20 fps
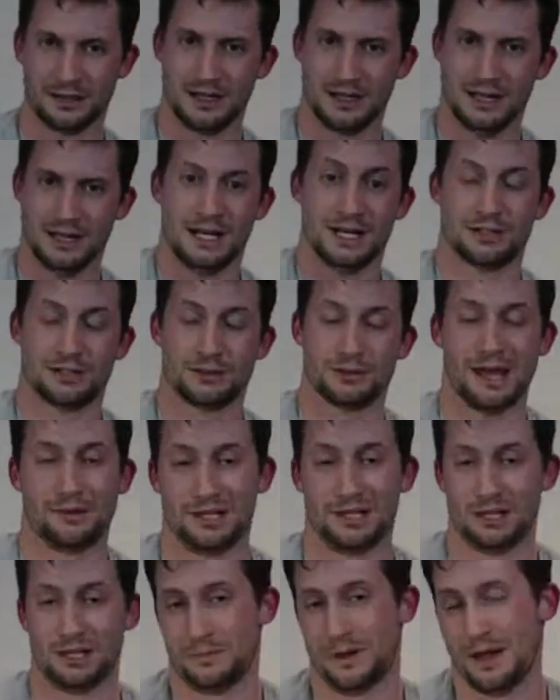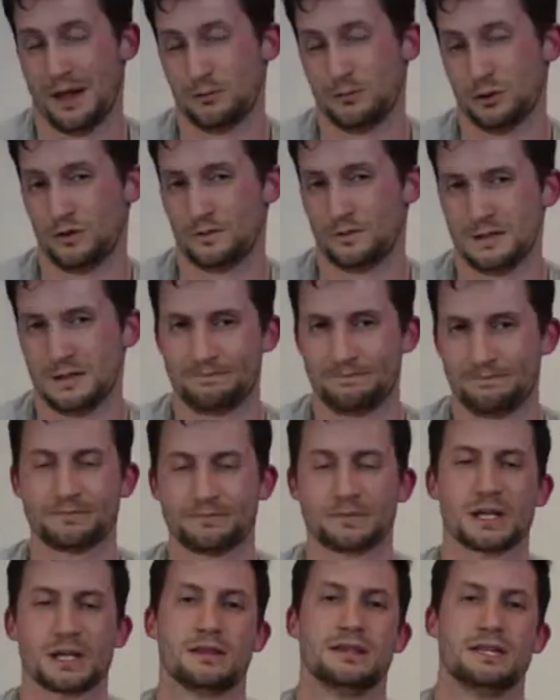to allow a little bit of movement.
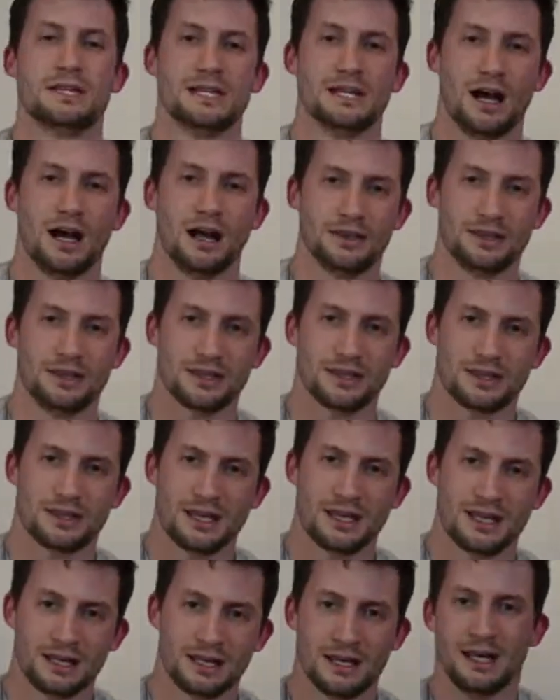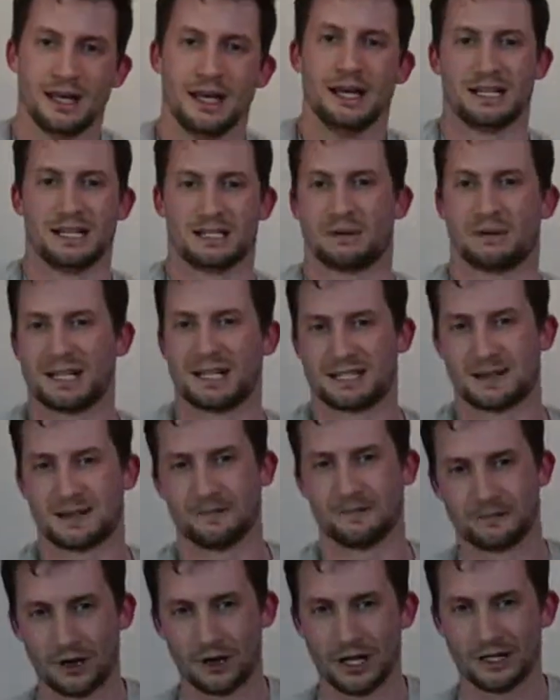The other thing is when it's in
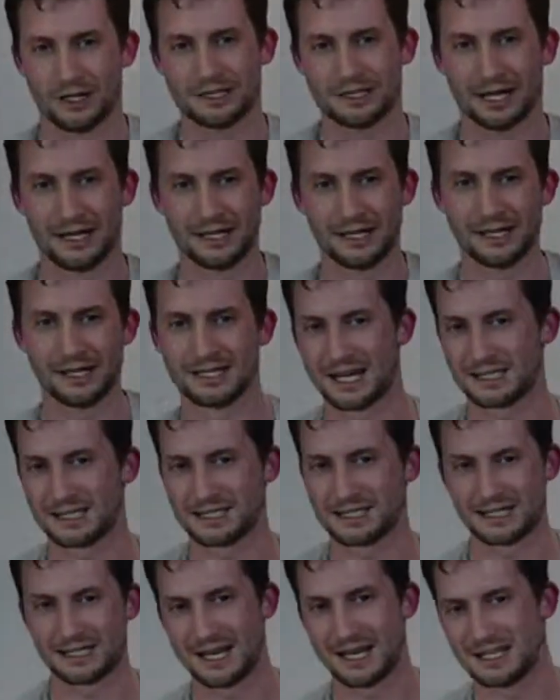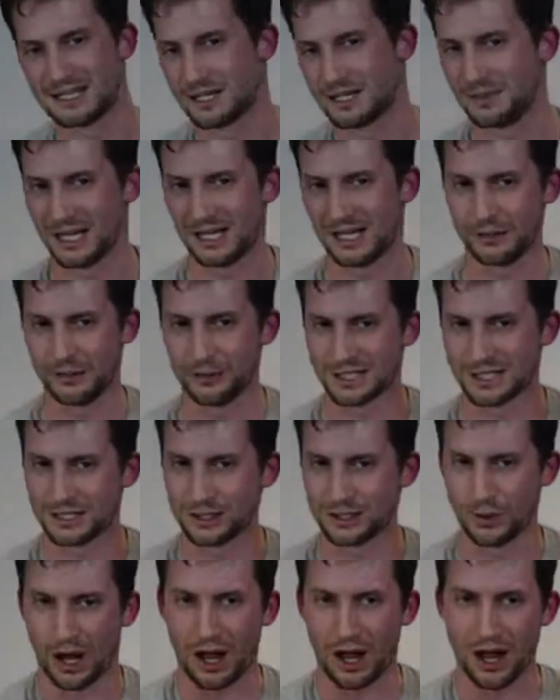front, it tends to be a little bit too
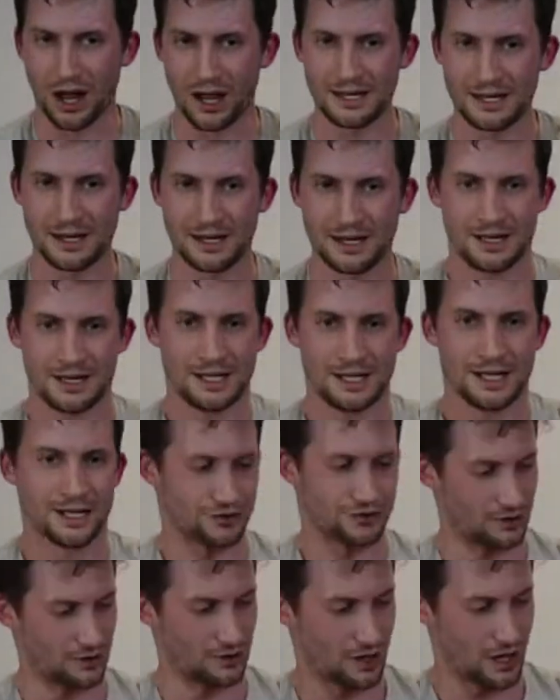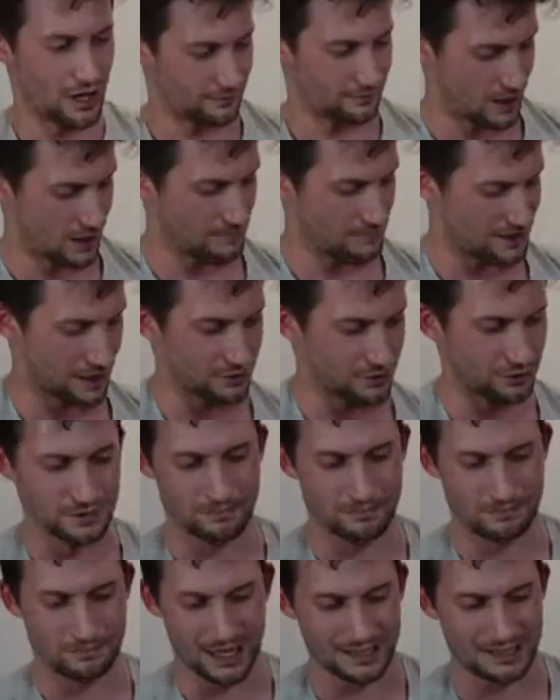high. So you kind of come down on the
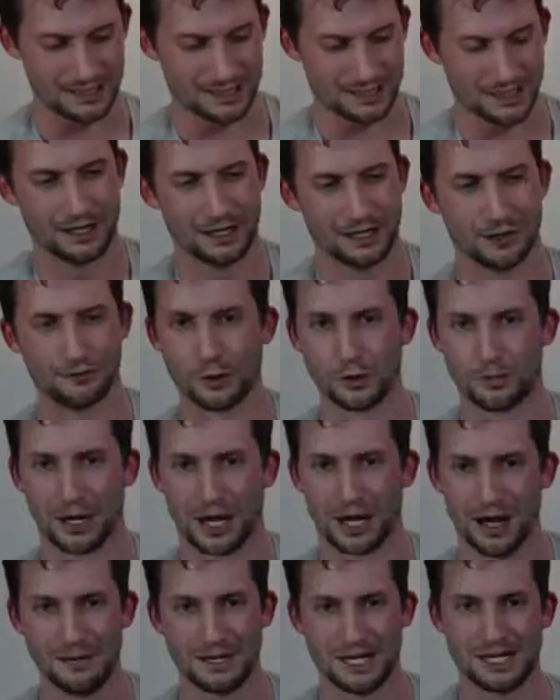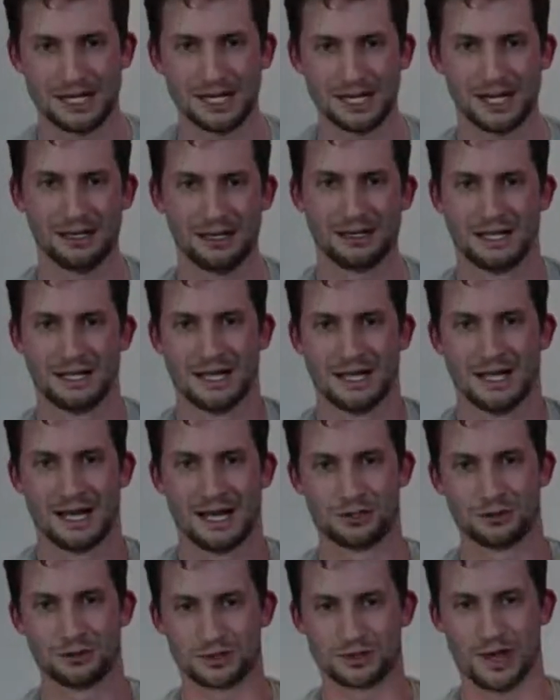base of your palm here, and you
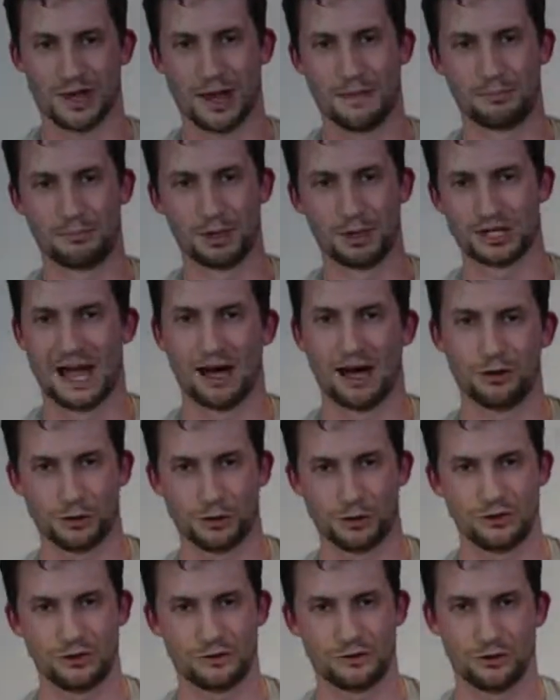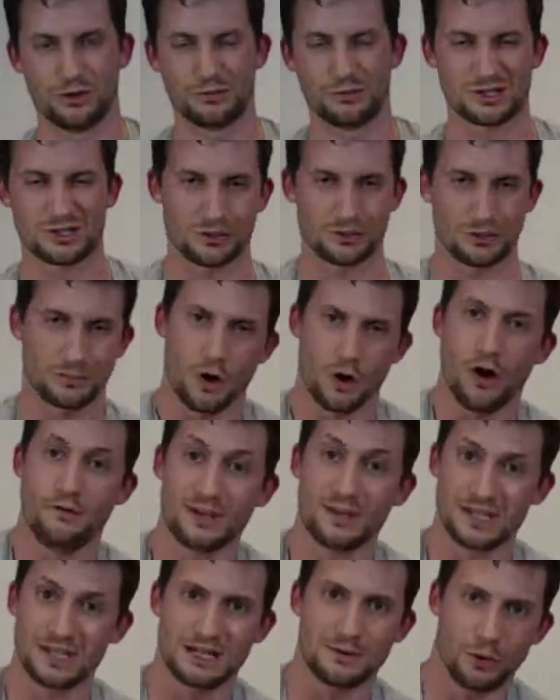almost like put your elbow on the floor, which obviously we
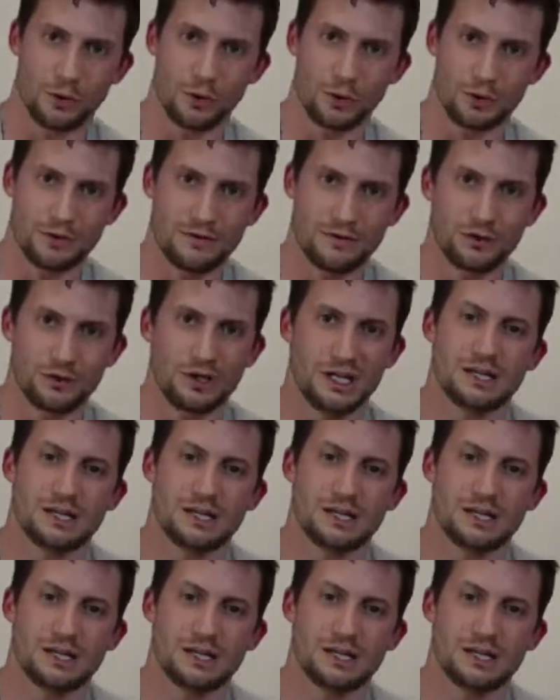want to avoid.